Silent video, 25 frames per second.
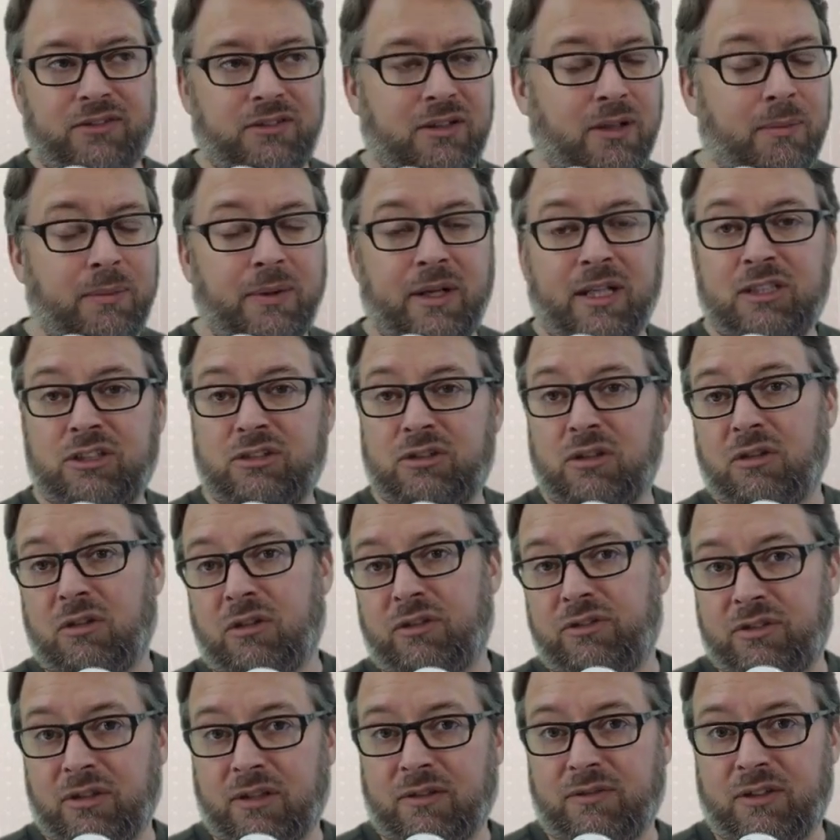some
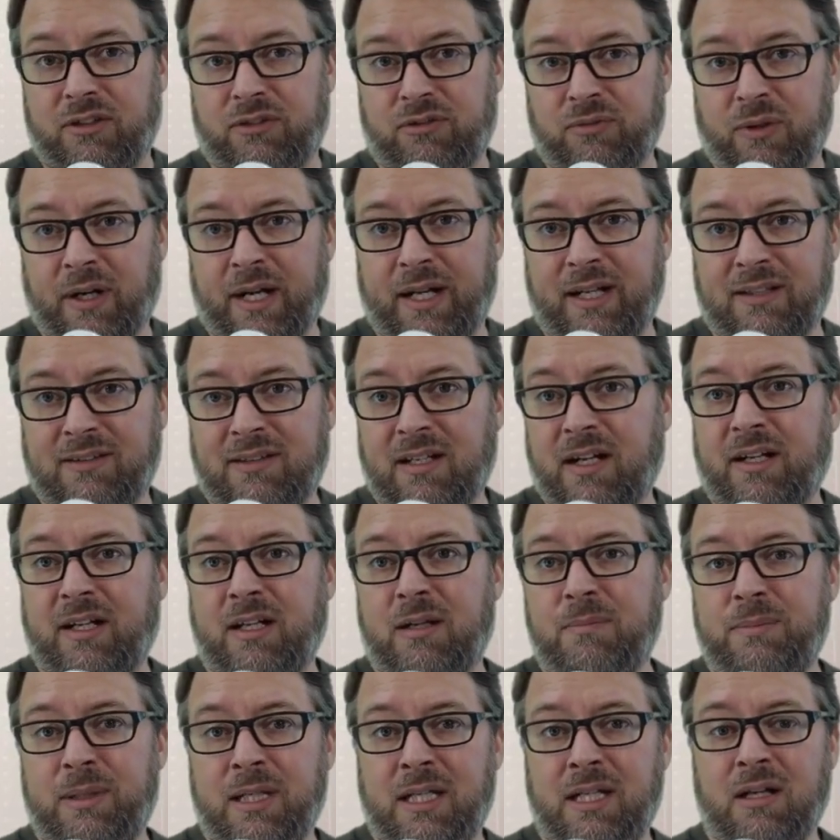external service, right? It's not
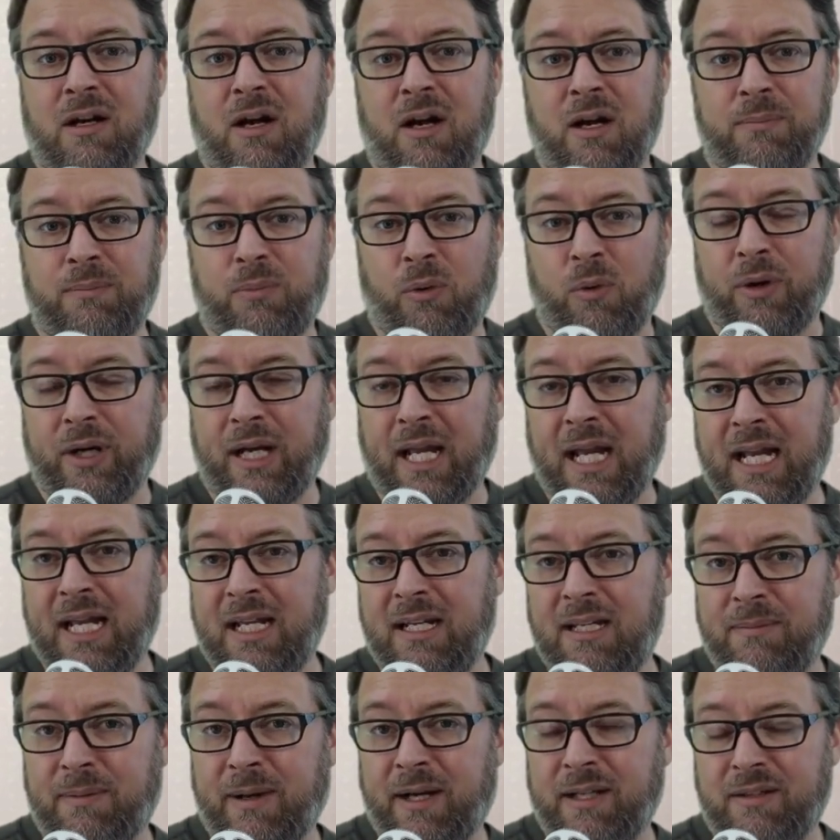going to be on port
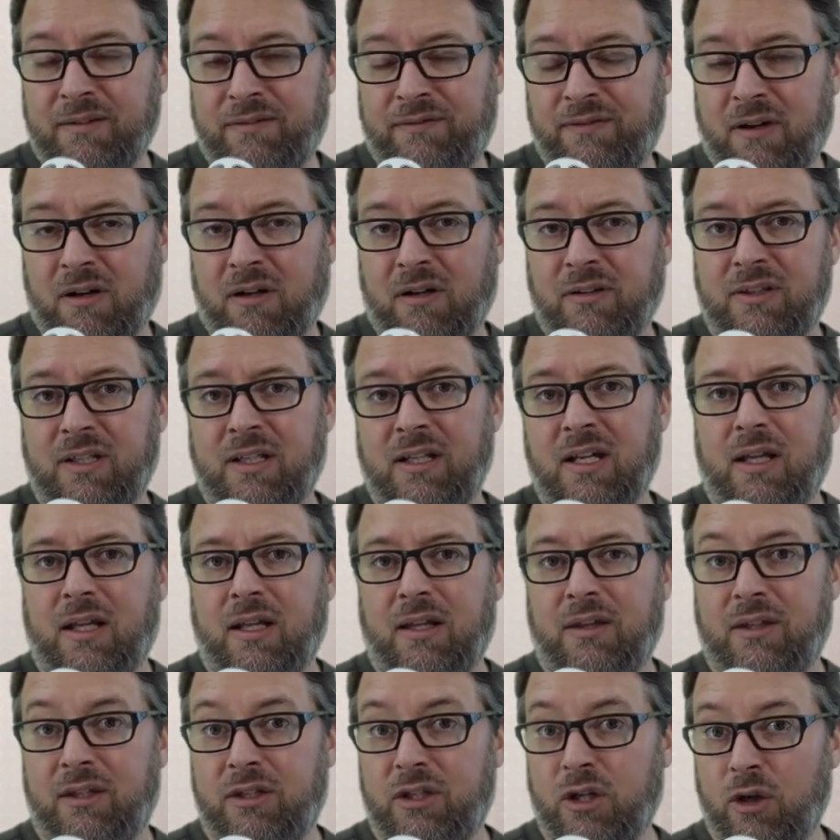80 by default.
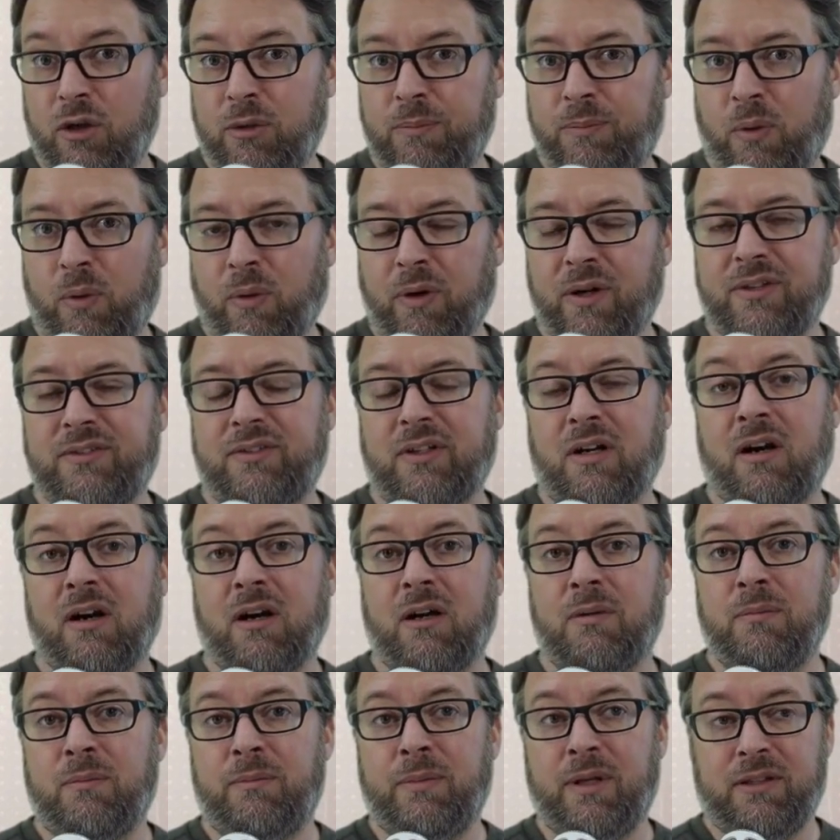The node ports
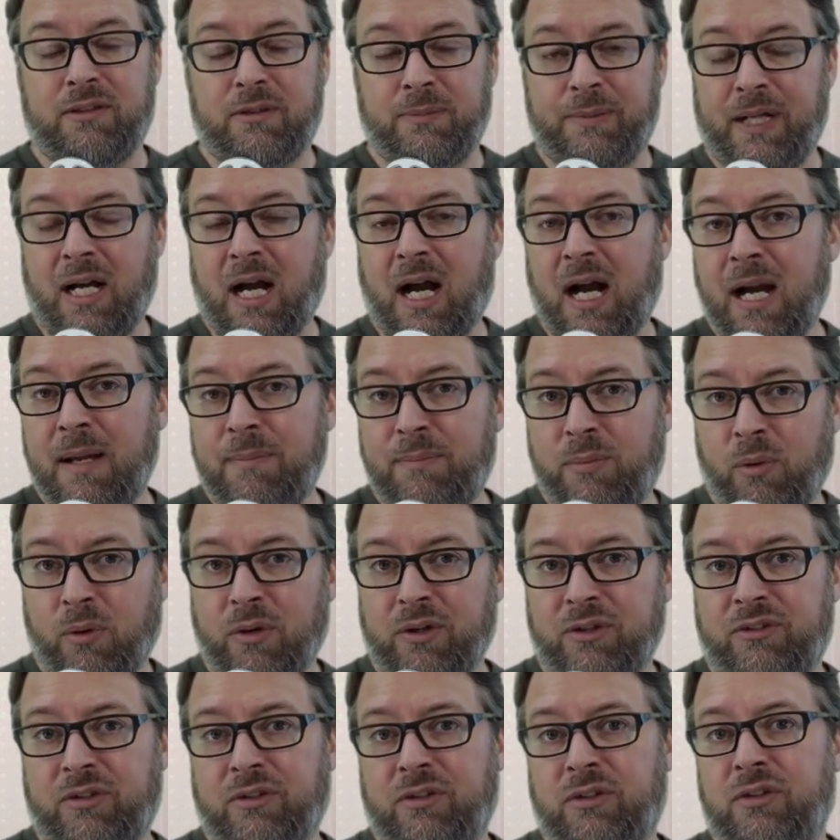are meant to be high
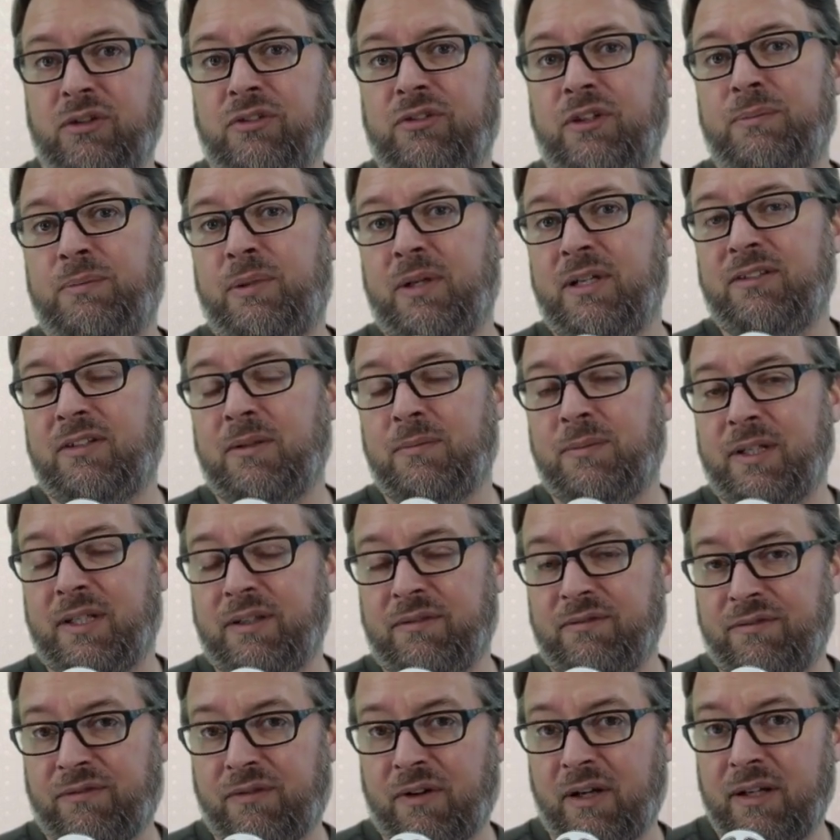port, so you're usually putting
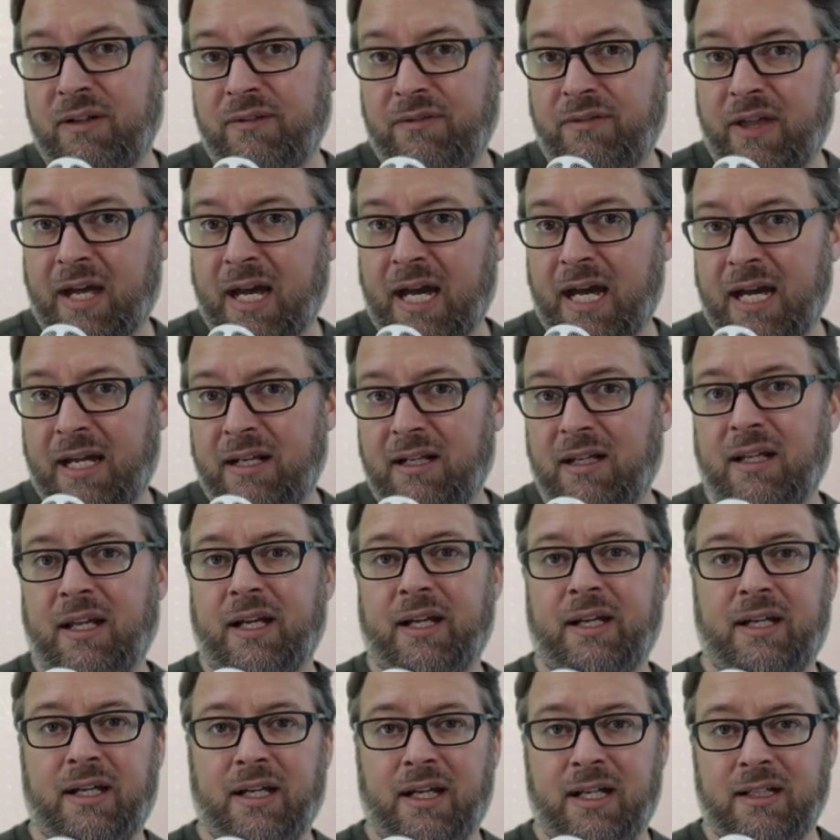something in front of that,
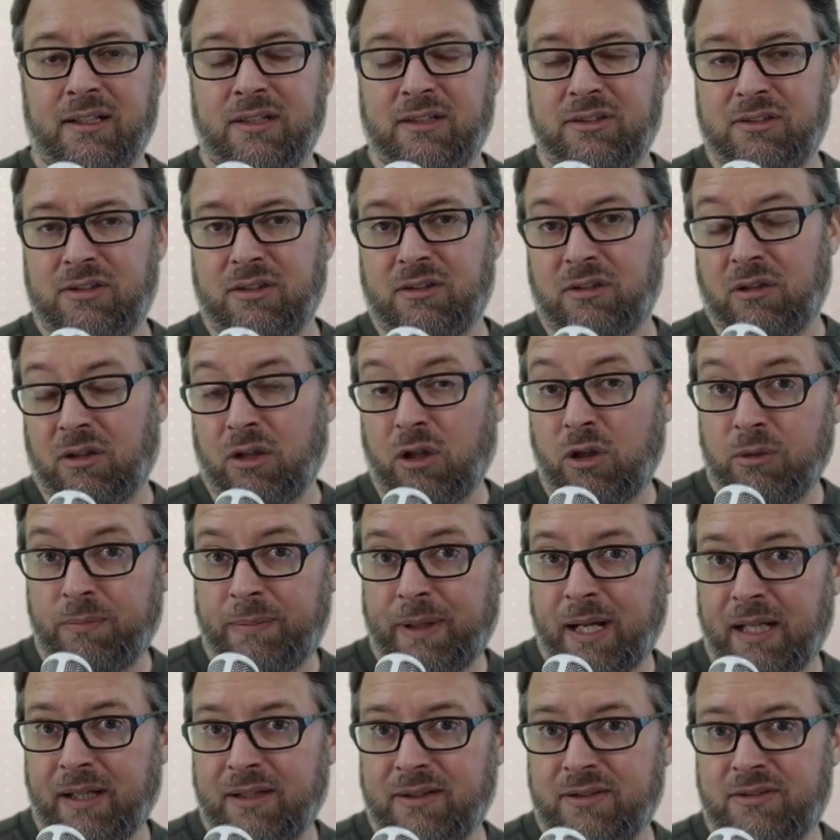like an external
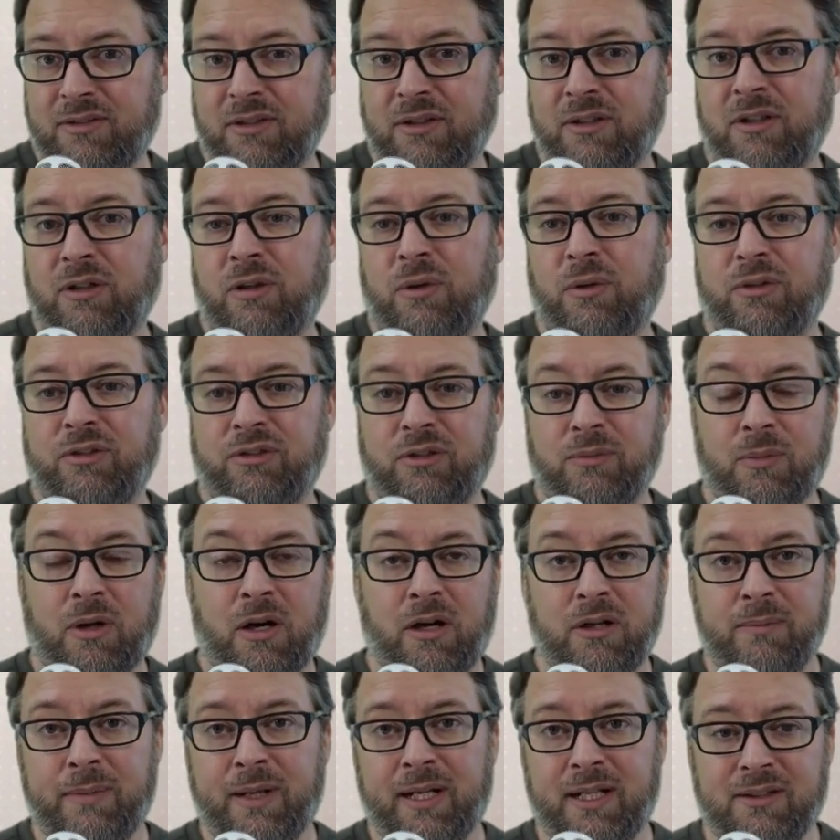load balancer or some
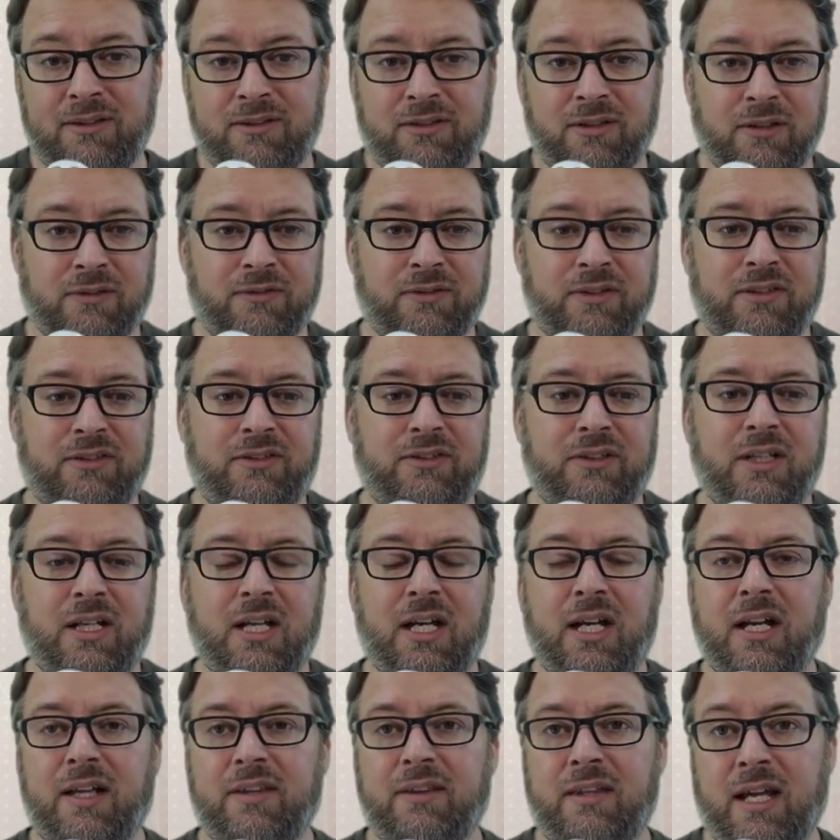automated service
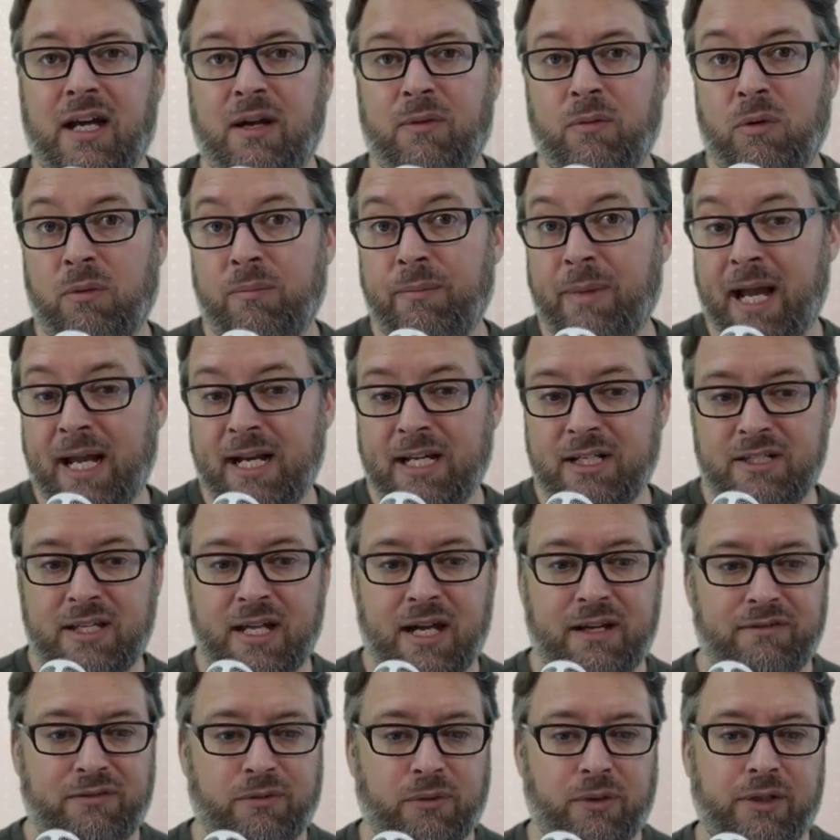that will manage
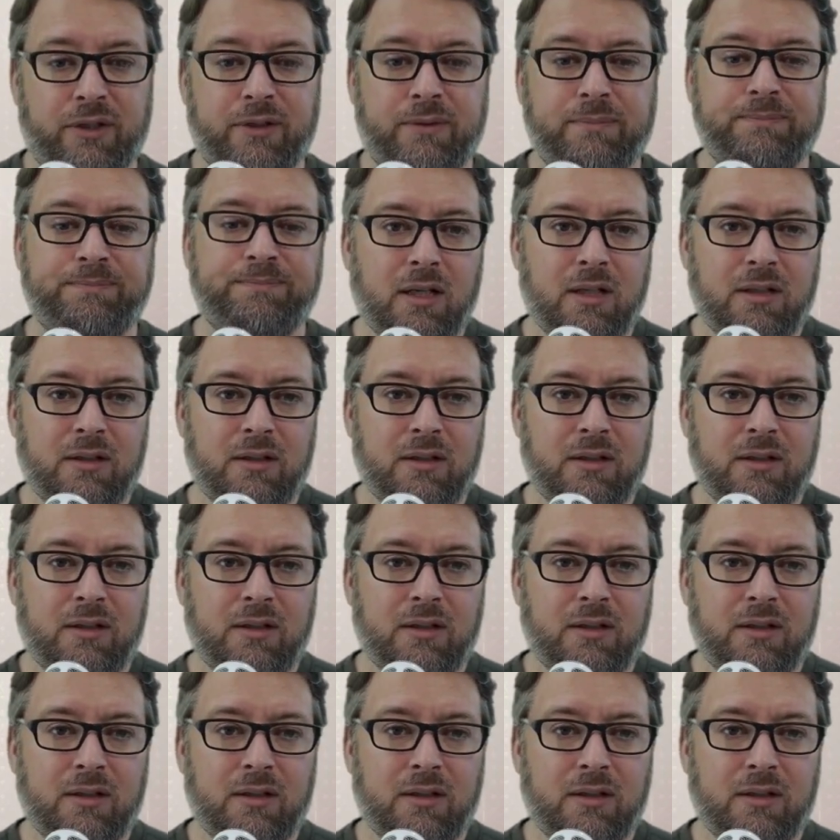that for you.